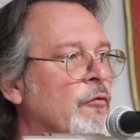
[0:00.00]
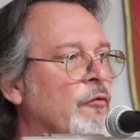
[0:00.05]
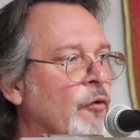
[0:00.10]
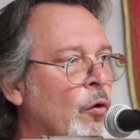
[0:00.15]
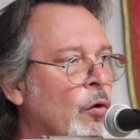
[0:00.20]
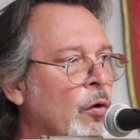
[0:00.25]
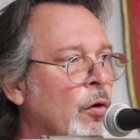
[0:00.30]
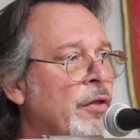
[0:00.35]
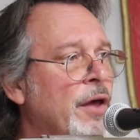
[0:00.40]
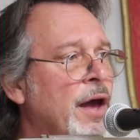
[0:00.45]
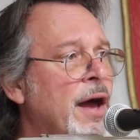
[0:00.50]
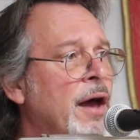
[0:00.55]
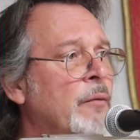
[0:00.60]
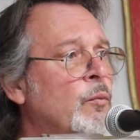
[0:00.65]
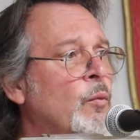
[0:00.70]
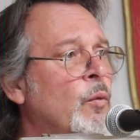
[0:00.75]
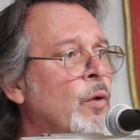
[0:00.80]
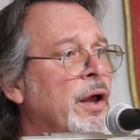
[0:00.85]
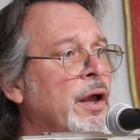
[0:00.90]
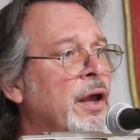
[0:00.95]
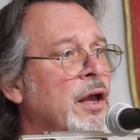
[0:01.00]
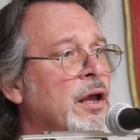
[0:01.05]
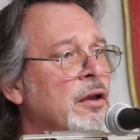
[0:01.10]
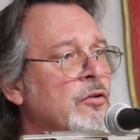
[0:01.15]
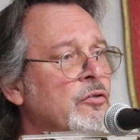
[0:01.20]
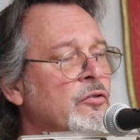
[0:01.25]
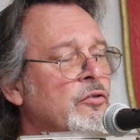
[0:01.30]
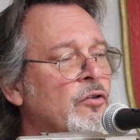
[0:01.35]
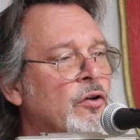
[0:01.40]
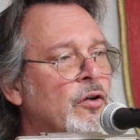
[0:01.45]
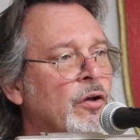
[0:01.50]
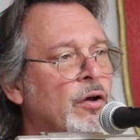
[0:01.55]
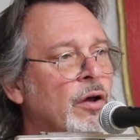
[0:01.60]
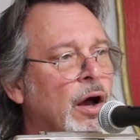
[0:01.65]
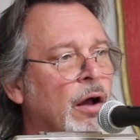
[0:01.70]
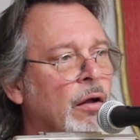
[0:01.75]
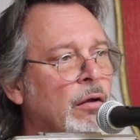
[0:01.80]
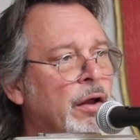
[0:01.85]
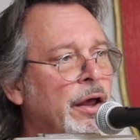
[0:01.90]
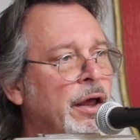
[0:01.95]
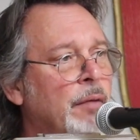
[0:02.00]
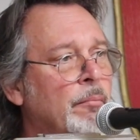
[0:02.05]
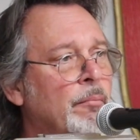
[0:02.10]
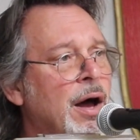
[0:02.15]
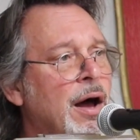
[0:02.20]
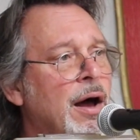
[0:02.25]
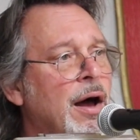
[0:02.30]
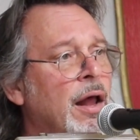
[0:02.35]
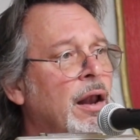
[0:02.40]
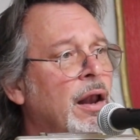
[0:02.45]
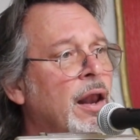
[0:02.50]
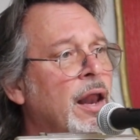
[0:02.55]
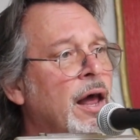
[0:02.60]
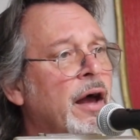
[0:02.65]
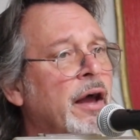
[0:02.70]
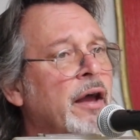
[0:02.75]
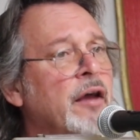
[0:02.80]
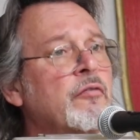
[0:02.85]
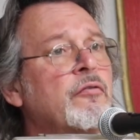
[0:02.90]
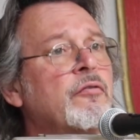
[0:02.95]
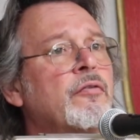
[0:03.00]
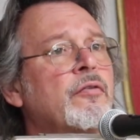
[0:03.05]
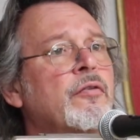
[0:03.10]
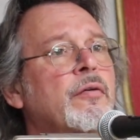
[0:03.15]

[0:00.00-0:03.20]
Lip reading: For that wage, I'll lay my life